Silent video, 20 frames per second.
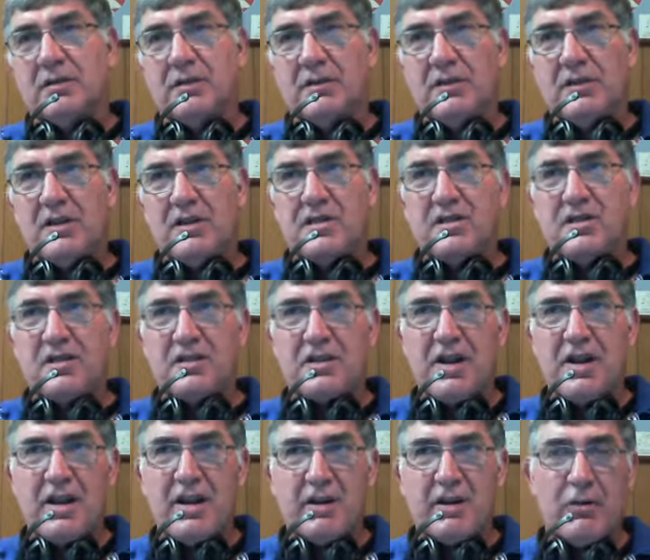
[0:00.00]
let's just
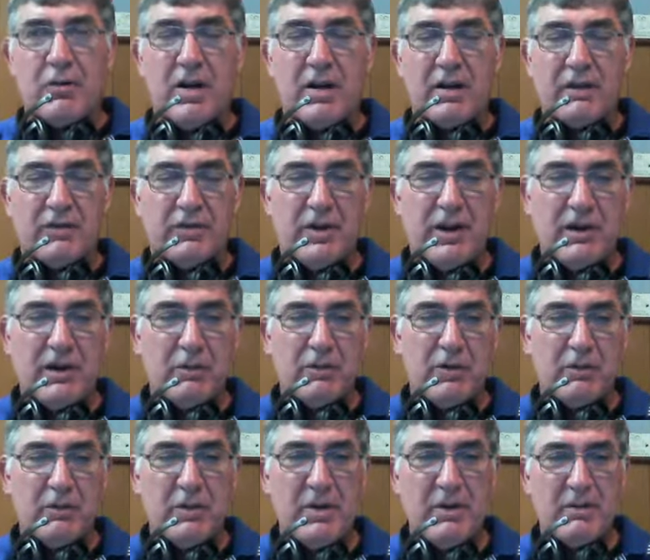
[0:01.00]
kind of qualify what
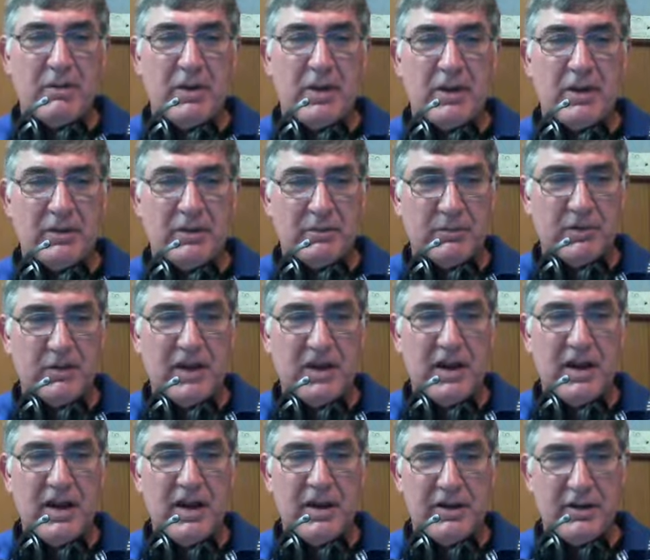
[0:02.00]
we mean by
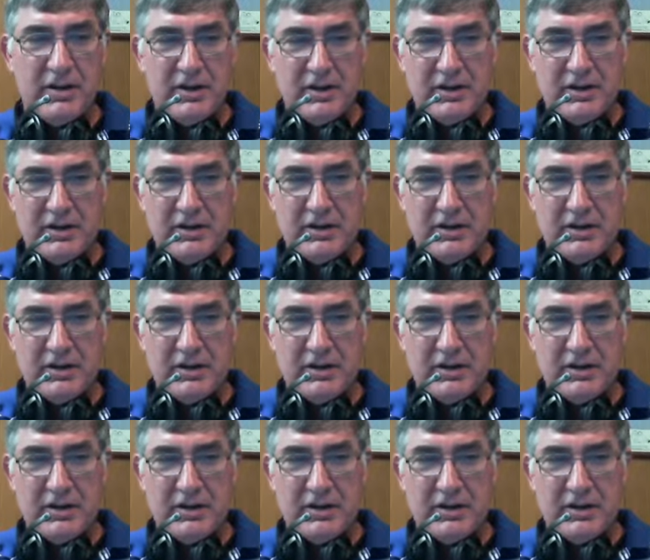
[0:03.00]
guided.